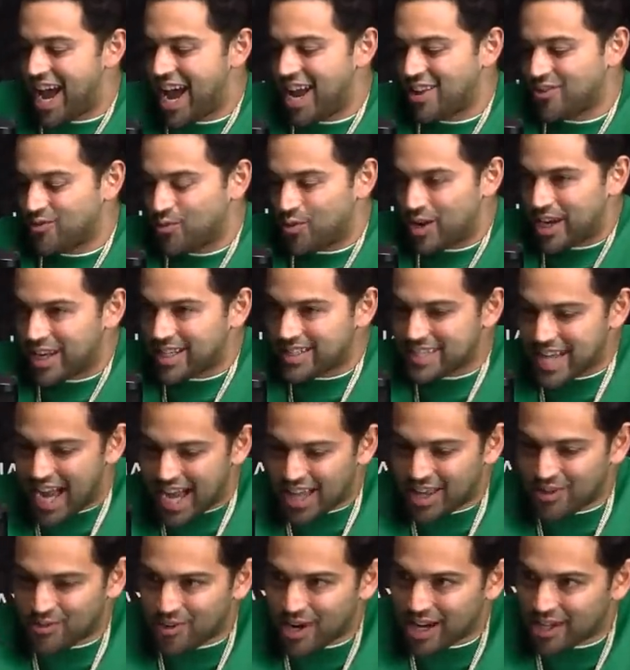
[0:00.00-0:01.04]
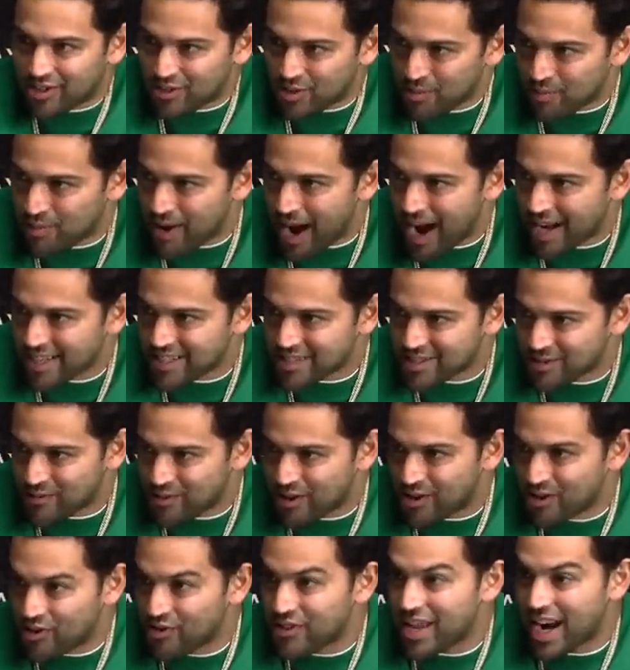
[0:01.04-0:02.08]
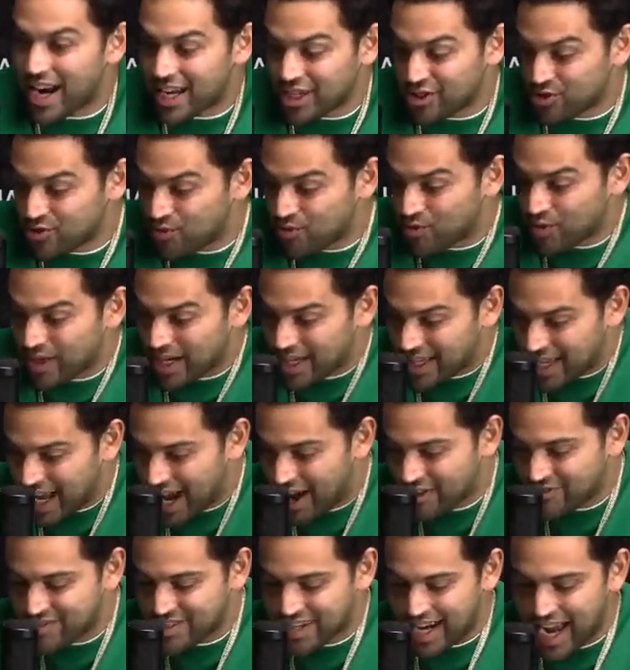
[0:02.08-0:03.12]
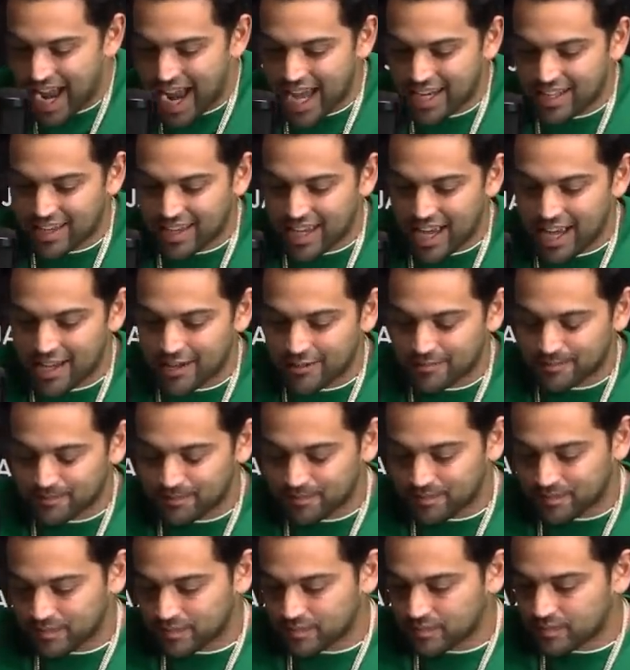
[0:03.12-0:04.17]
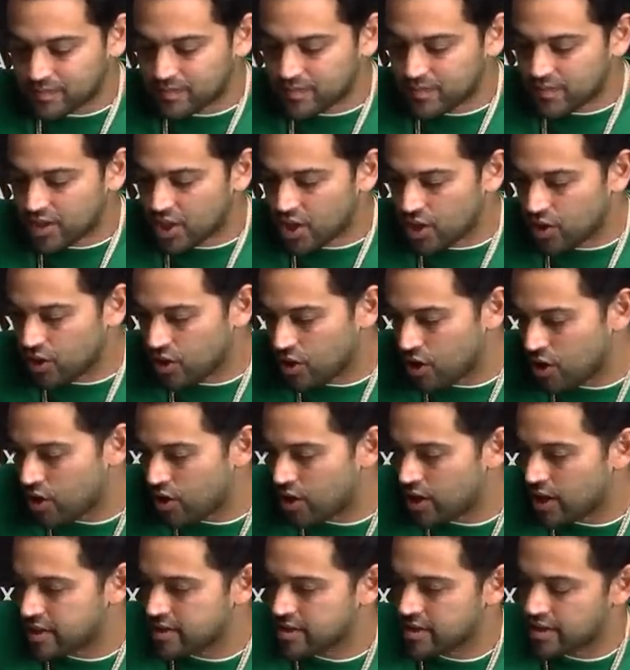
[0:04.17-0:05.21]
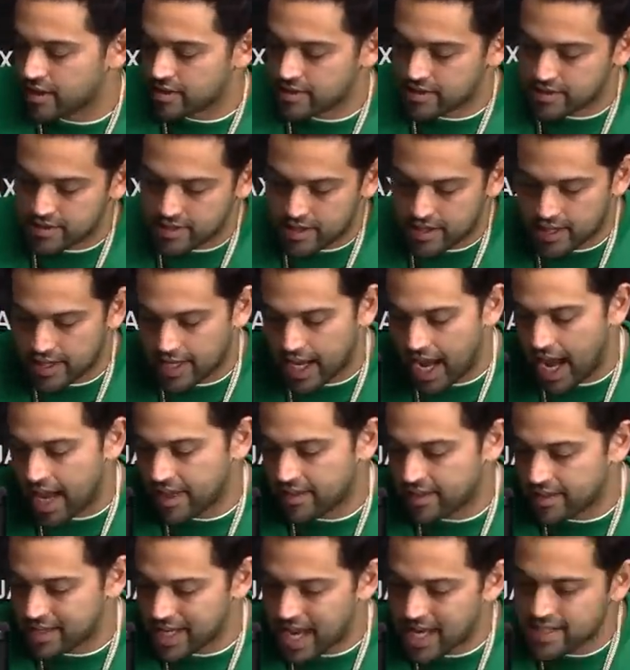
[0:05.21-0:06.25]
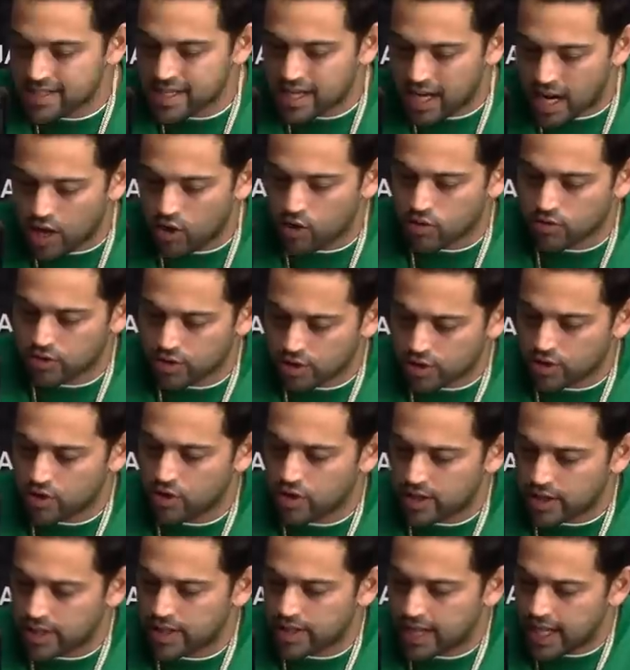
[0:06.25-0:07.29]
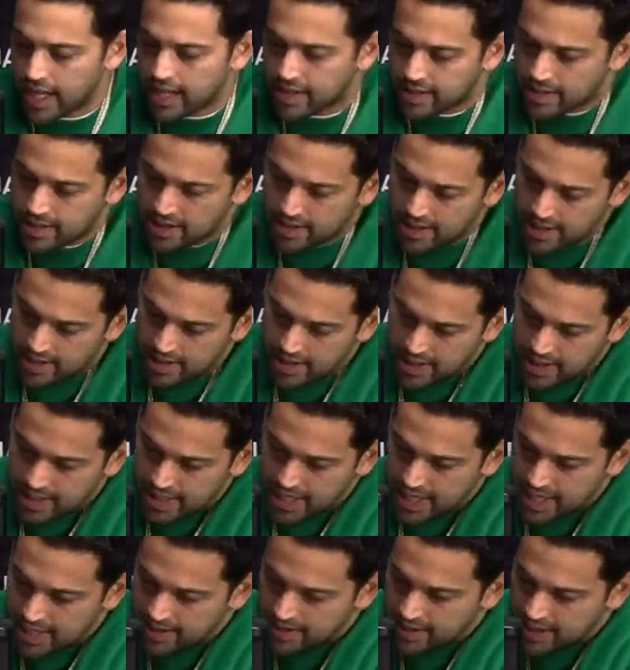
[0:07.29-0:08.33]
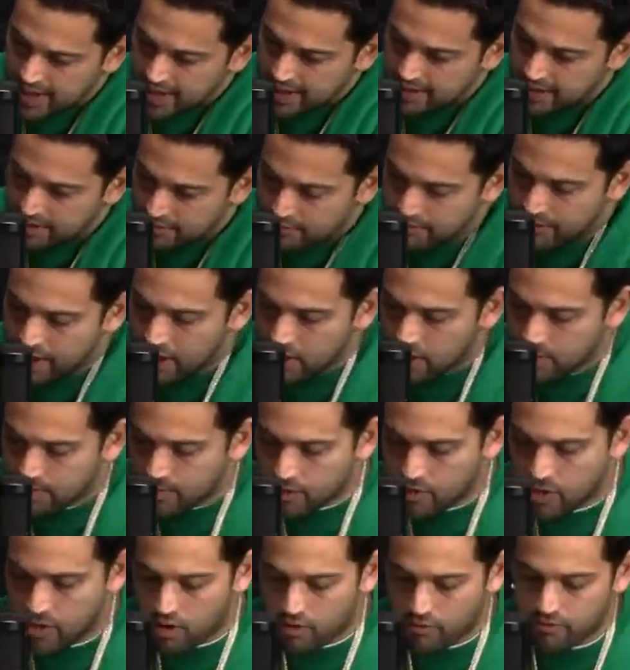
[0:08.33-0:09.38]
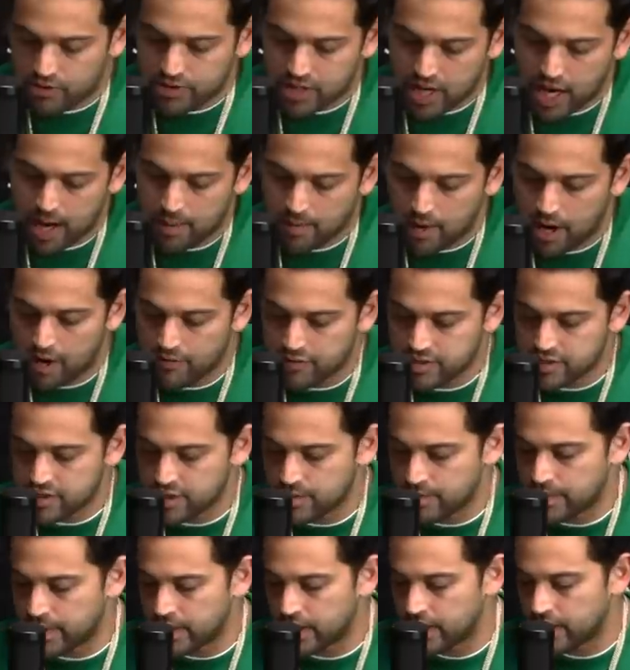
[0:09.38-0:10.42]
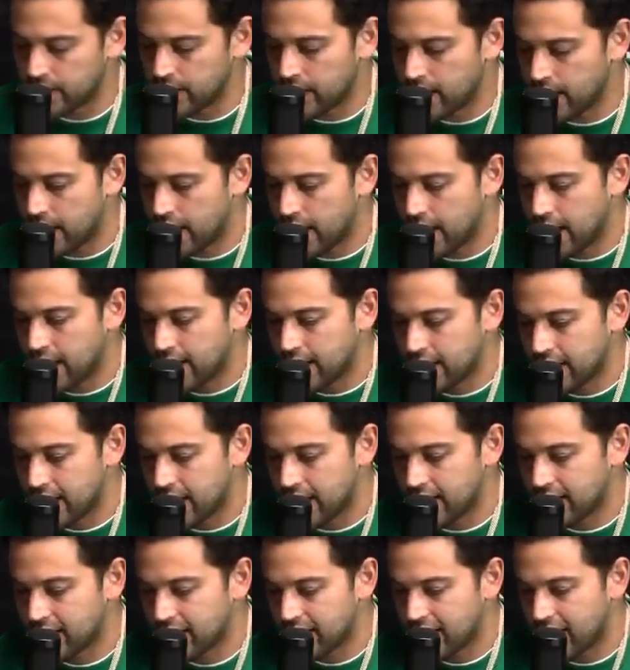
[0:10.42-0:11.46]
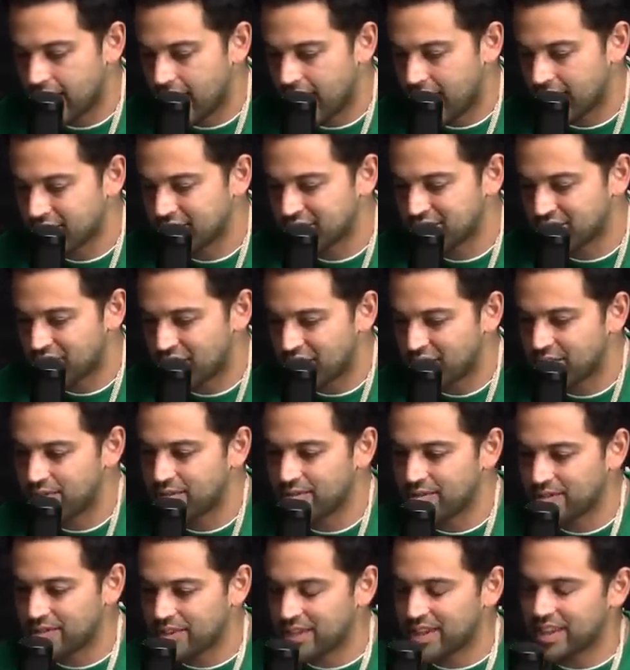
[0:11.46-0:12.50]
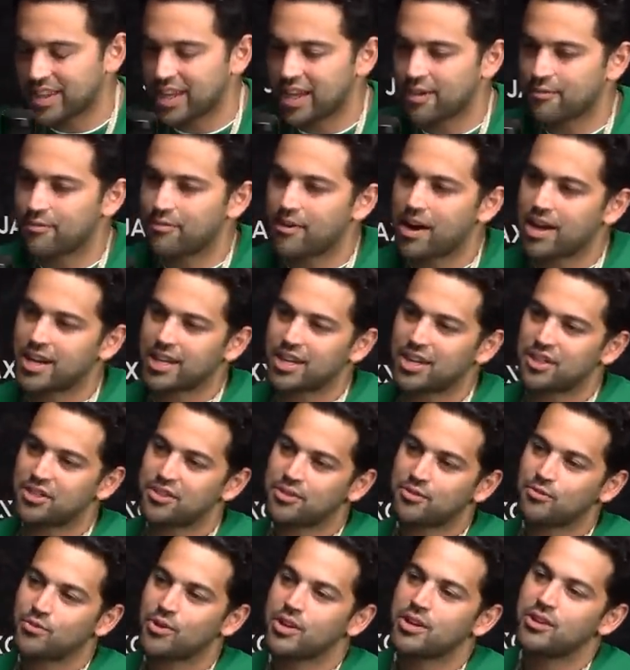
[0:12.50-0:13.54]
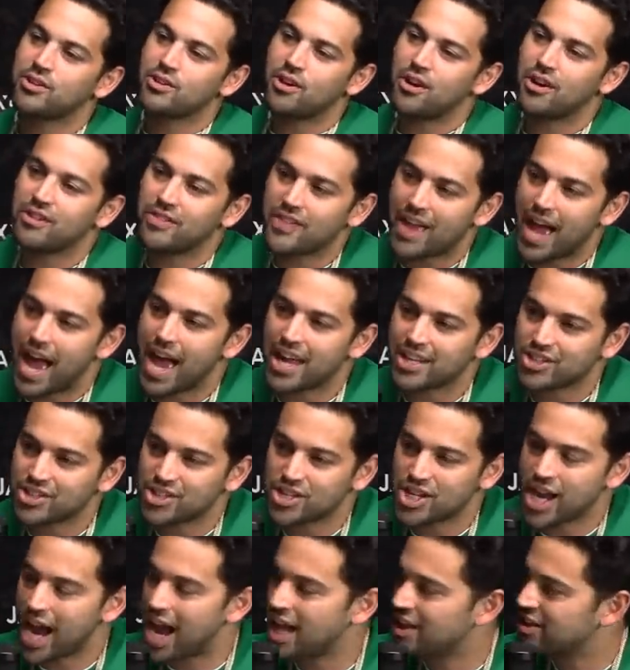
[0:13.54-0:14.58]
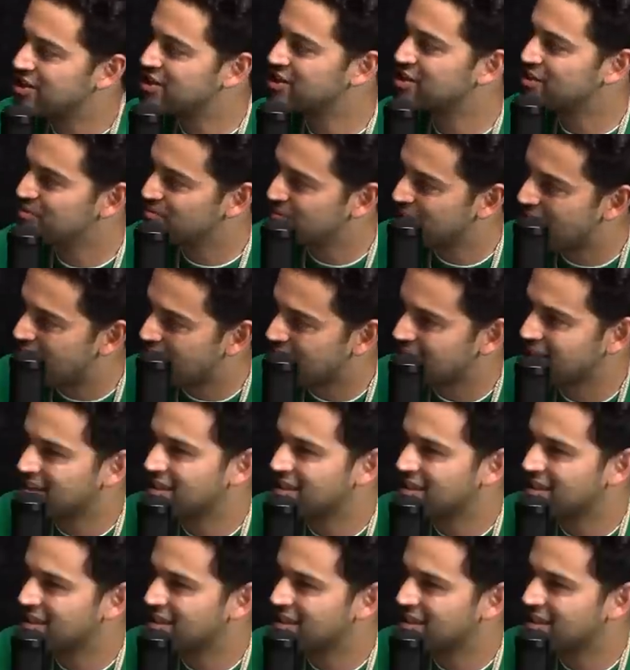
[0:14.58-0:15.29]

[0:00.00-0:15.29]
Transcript: what exactly what i can do in practice i want to know that i can do it when it counts and i had to like learn i started studying athletes as i got older you know it like it, it developed over time obviously but like I started like finding a thrill on that challenge of like,